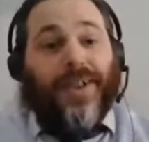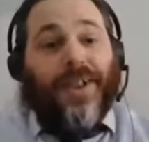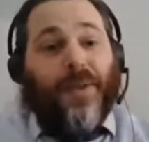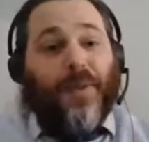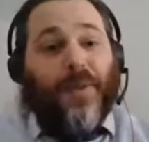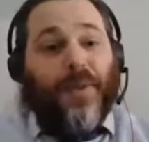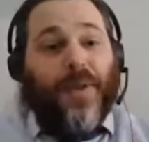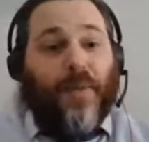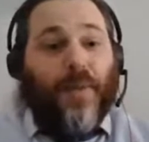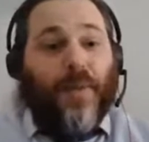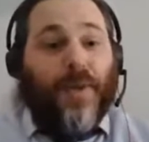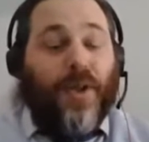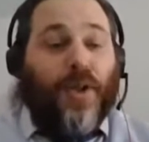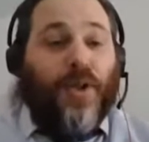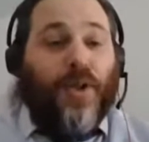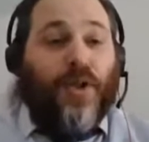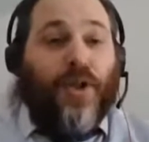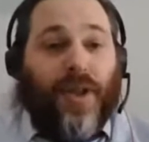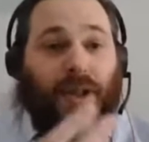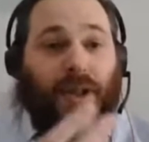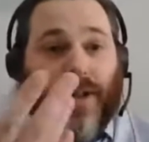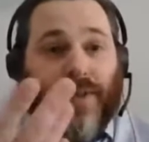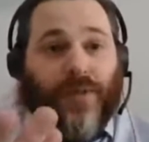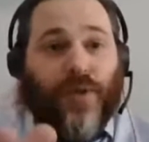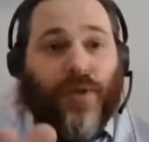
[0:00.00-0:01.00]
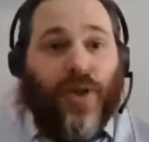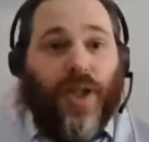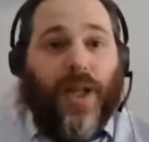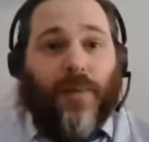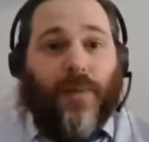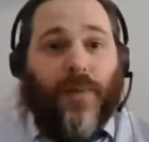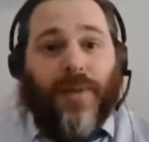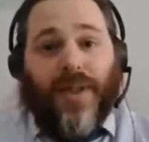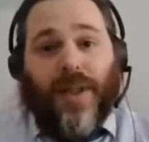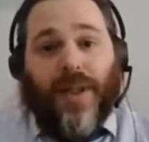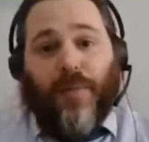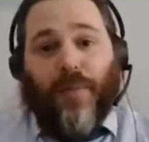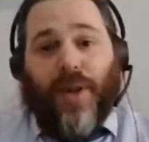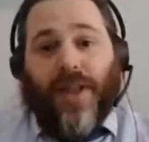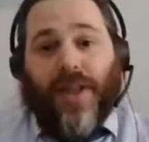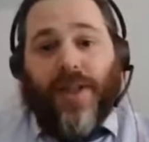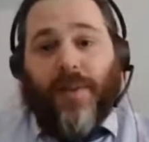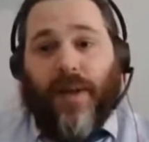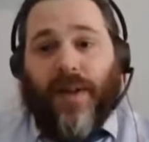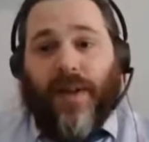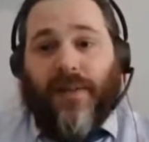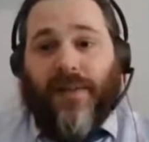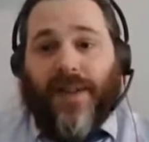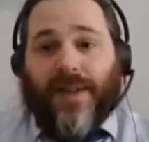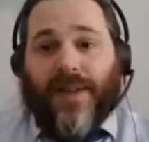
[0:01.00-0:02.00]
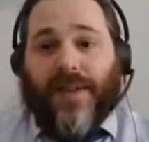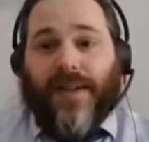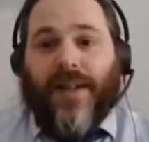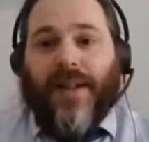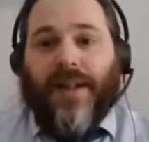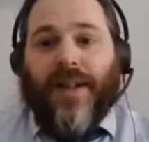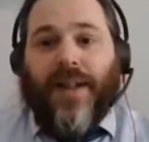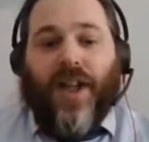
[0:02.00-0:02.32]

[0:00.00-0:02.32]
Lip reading: which I wanted to just kind of share with you my experience,